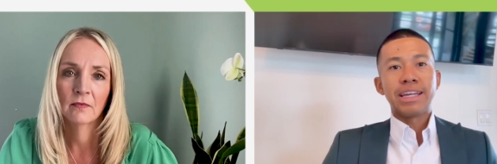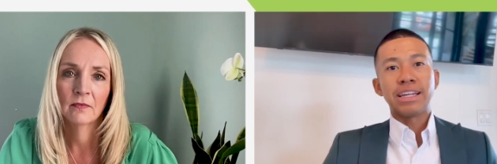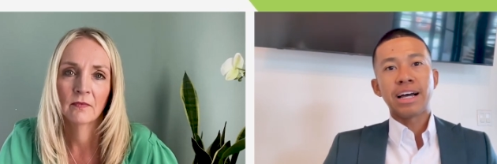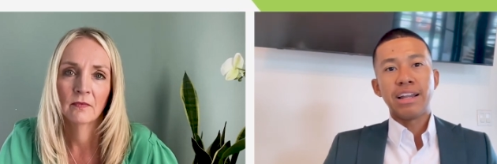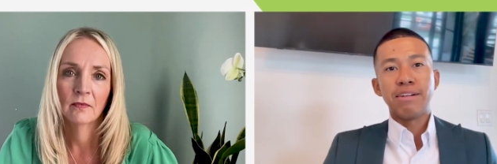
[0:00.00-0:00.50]

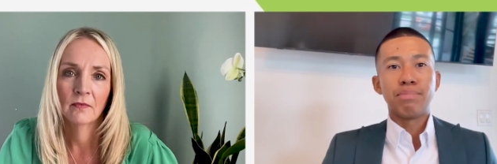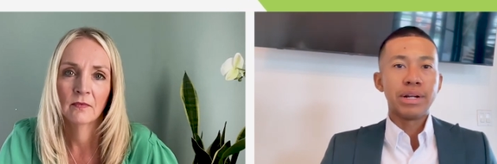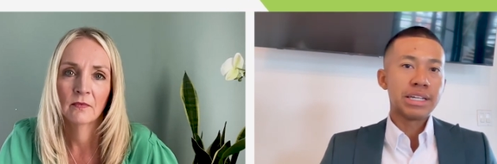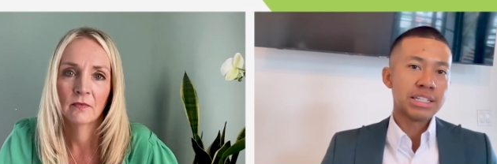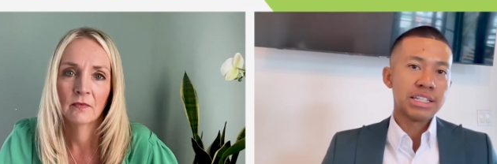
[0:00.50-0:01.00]
Speaker 1: could kind of
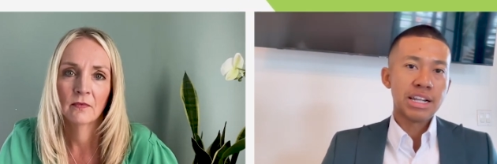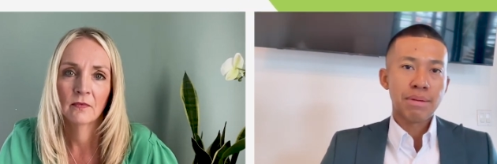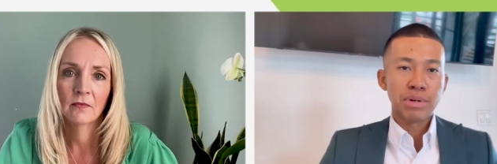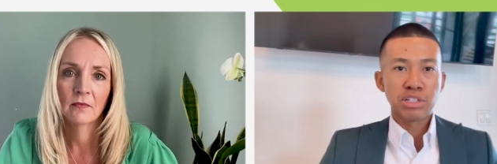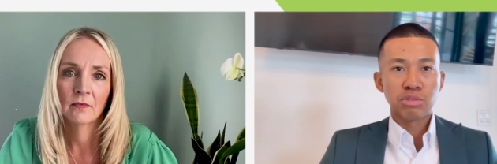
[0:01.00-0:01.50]
break into the
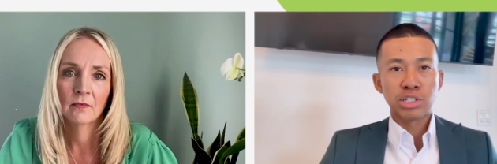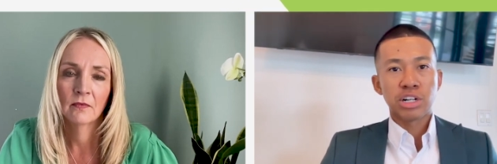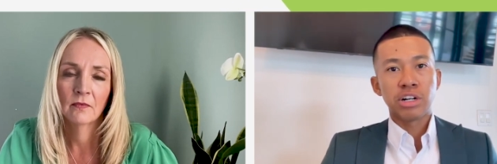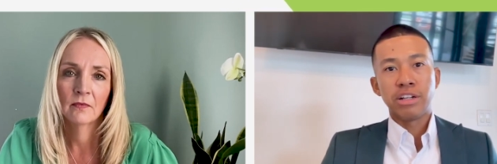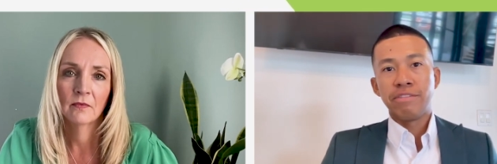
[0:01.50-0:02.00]
numbers,
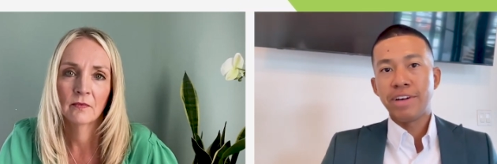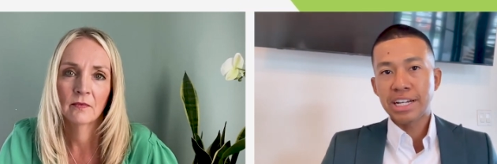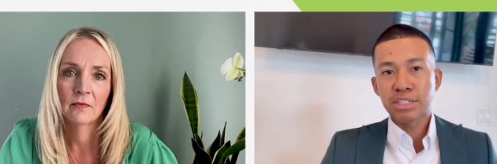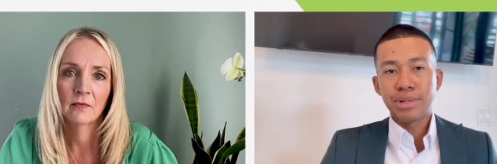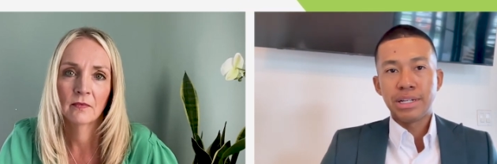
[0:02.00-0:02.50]
return on
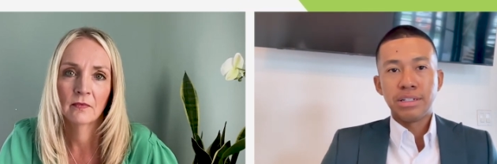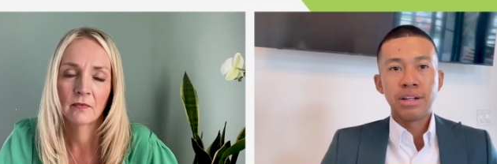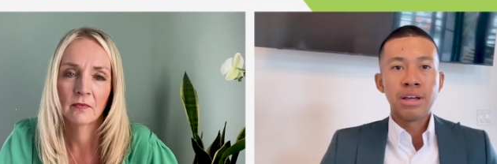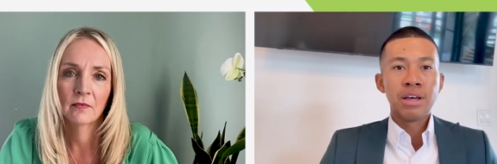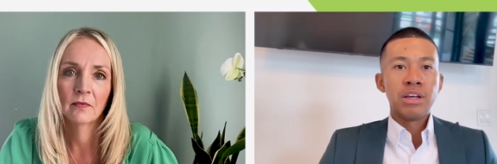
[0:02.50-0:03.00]
investment,
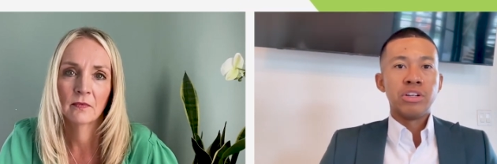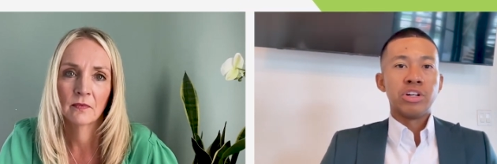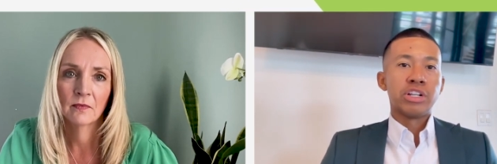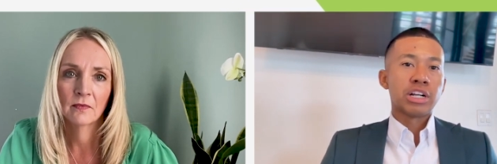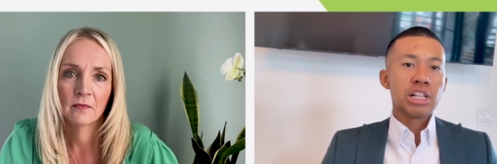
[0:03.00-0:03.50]
you
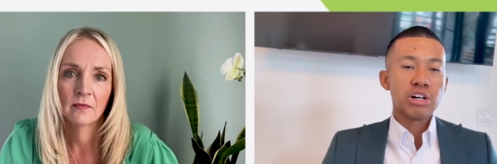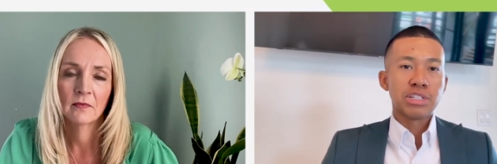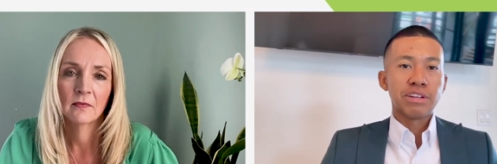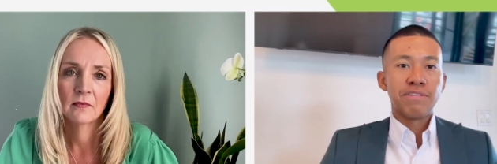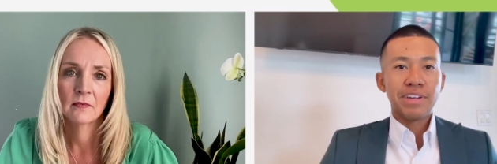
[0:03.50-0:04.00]
know, their
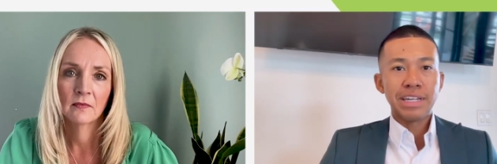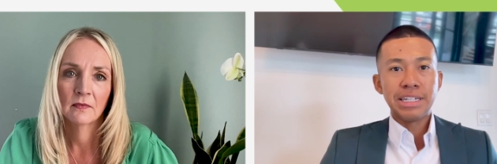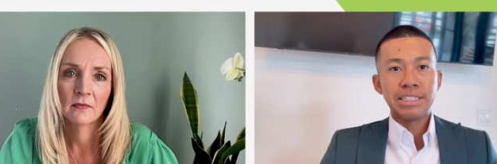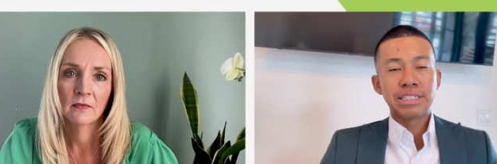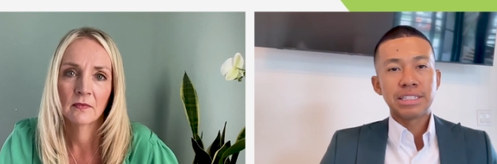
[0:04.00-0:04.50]
closing
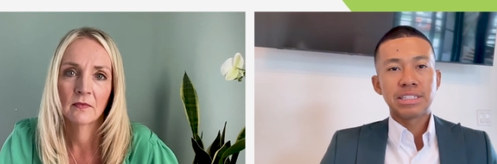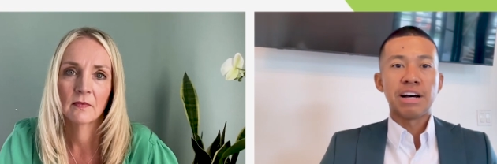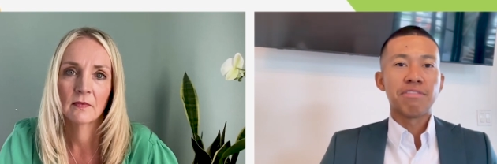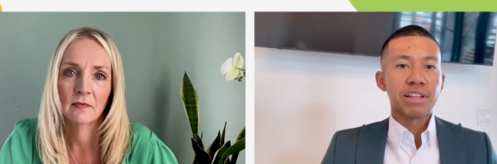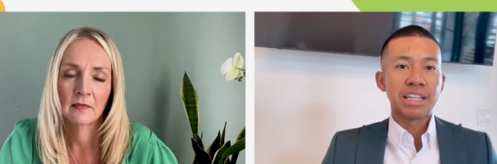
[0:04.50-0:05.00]
fees,
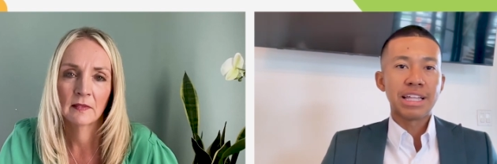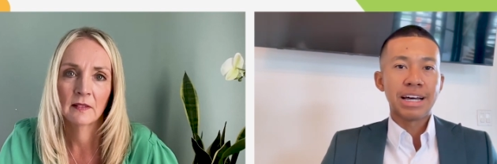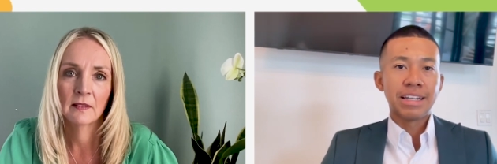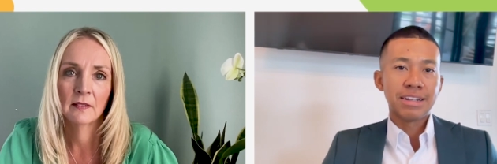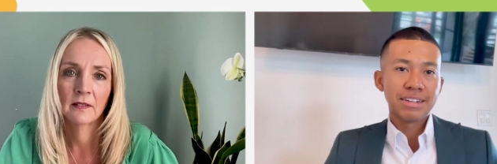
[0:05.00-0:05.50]
stuff like
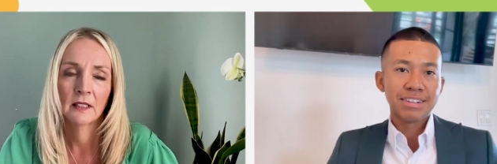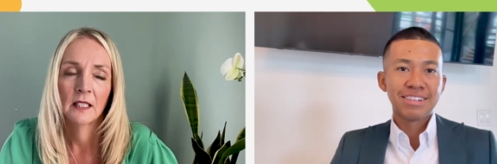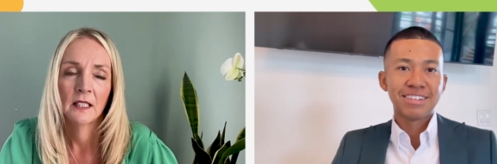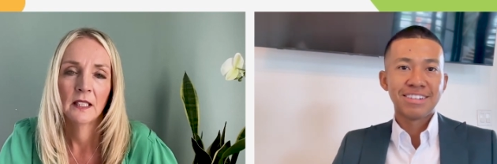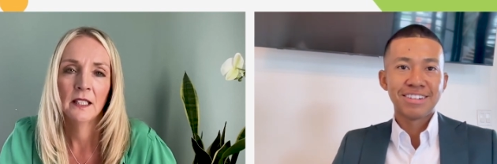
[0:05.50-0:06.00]
that.
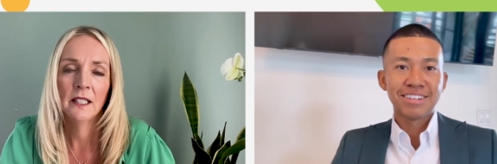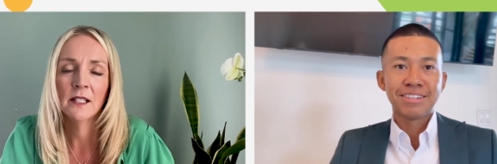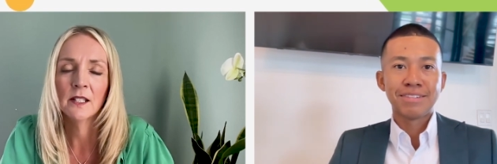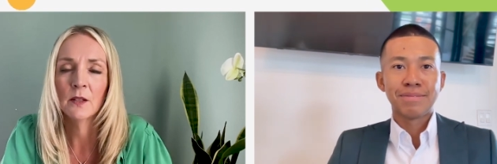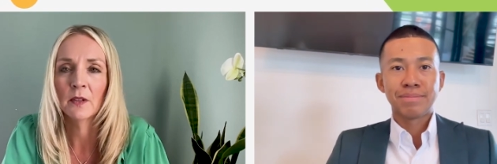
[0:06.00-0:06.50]
Speaker 2: Yeah, I
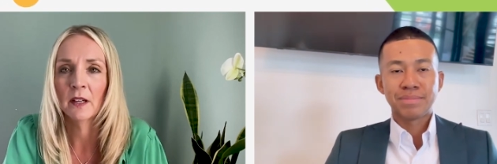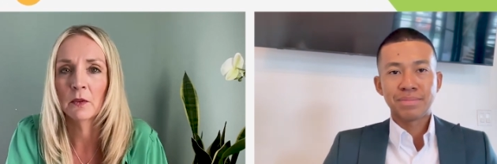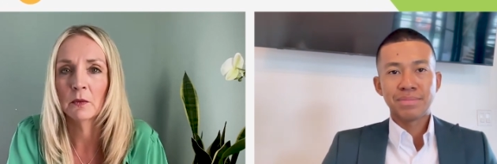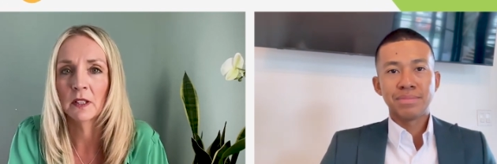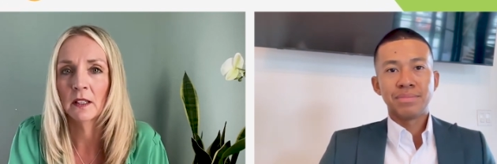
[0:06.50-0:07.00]
can see where
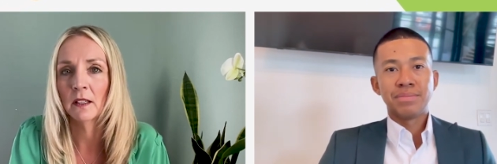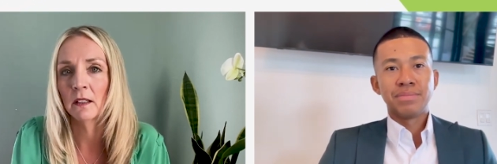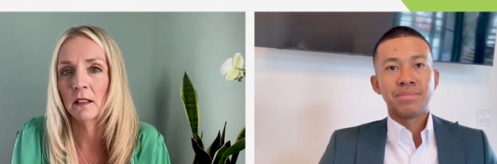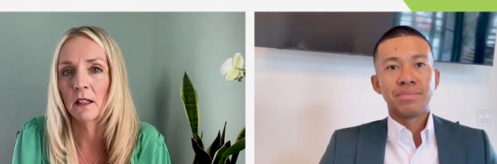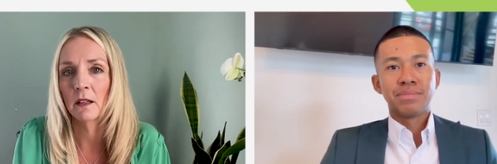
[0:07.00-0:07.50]
that would
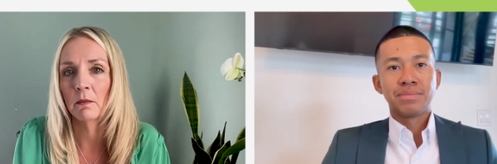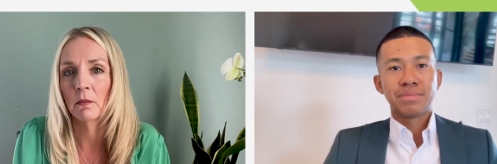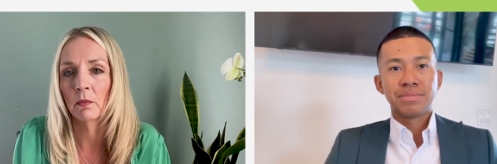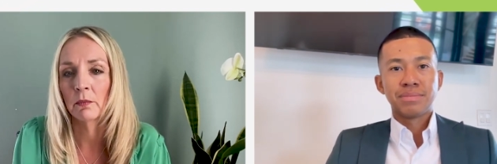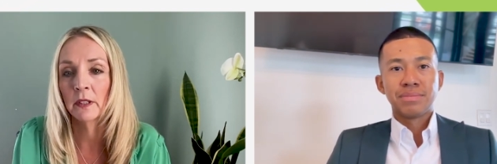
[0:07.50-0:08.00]
really,
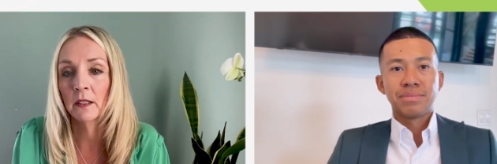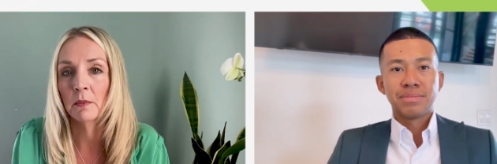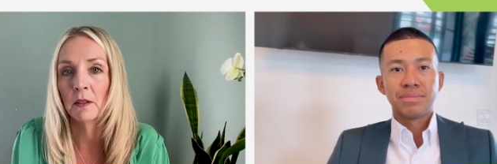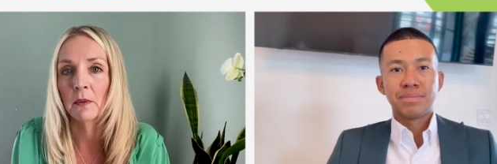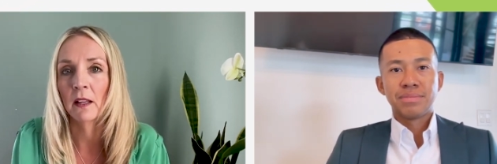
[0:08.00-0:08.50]
um,
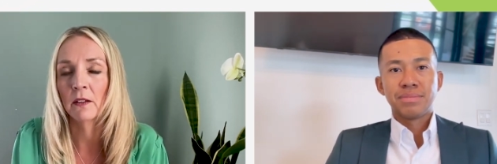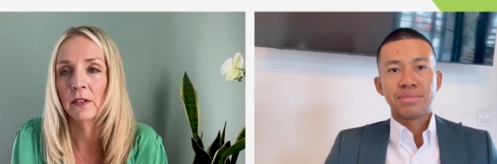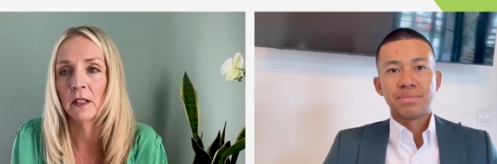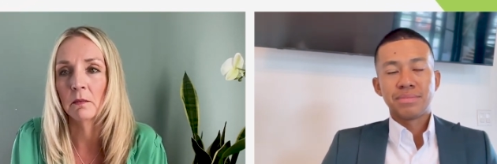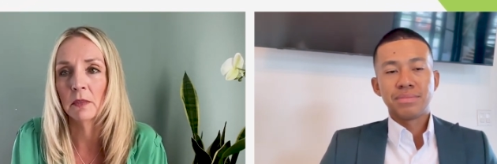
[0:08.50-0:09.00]
really be
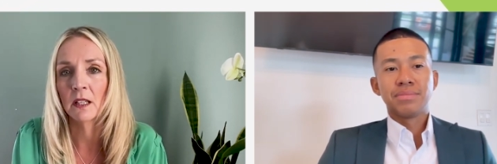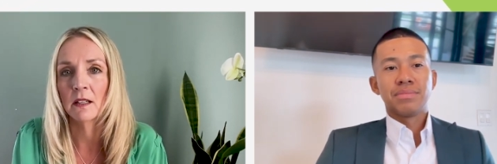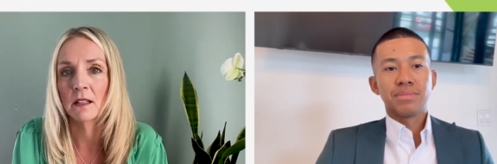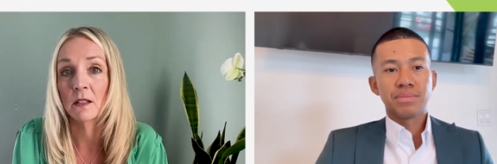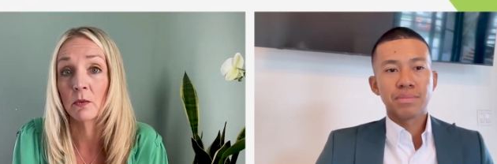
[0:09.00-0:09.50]
relevant
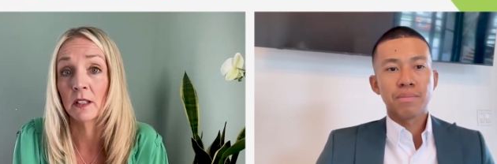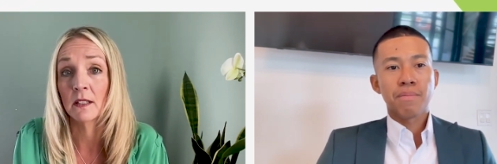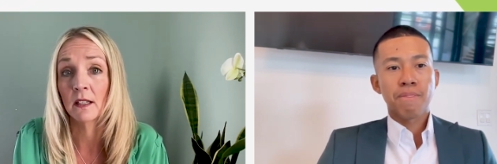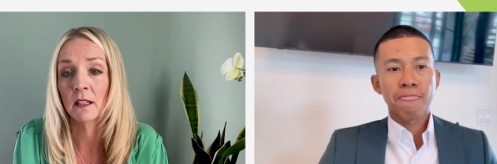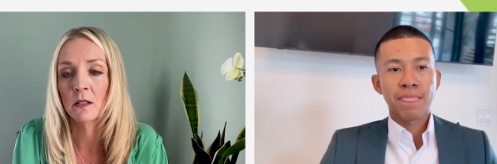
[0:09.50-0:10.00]
because real
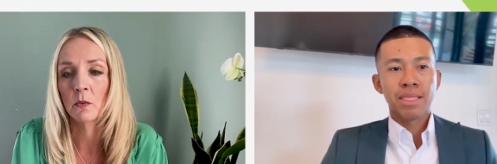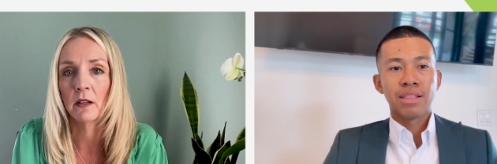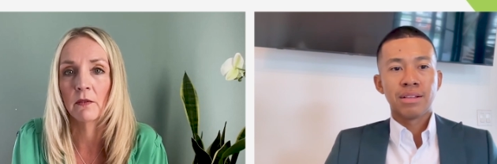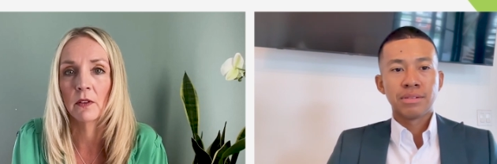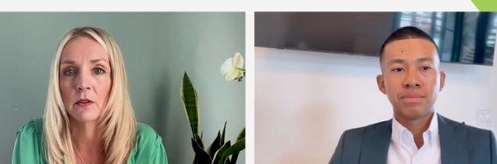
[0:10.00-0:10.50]
estate is
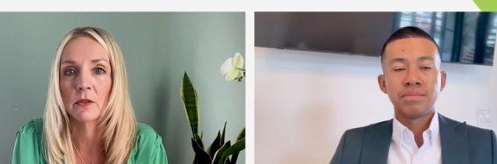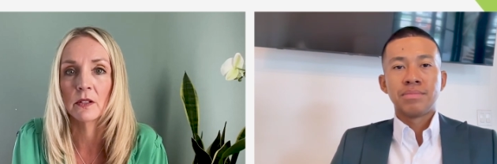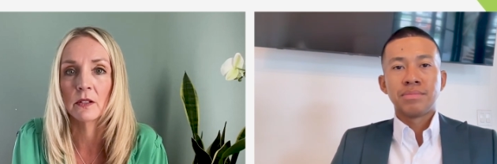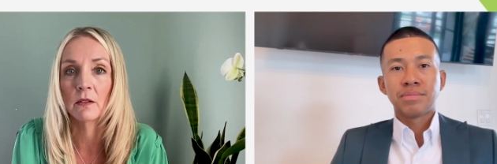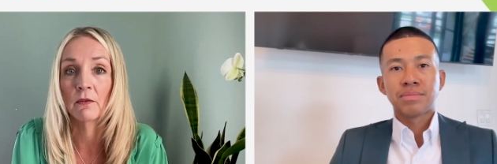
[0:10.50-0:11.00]
one of
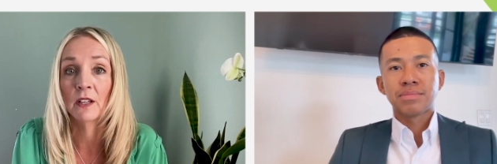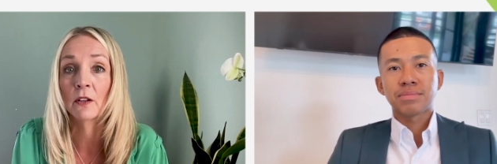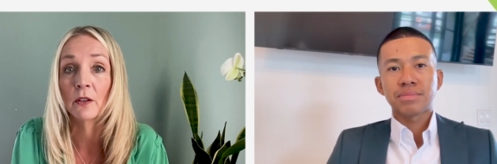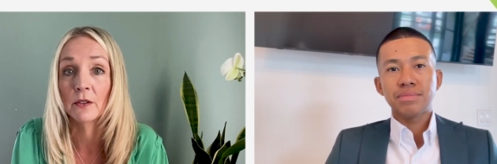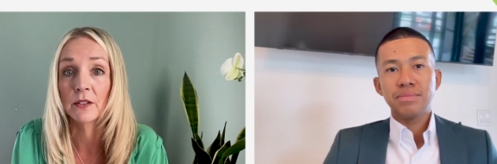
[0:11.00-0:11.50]
those
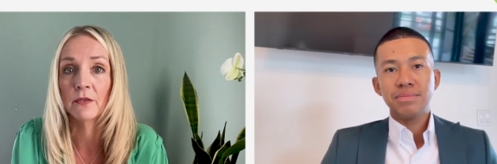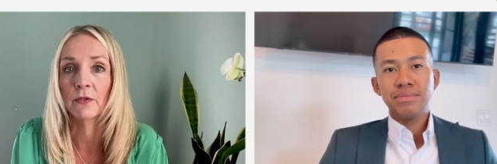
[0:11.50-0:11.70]
vehicles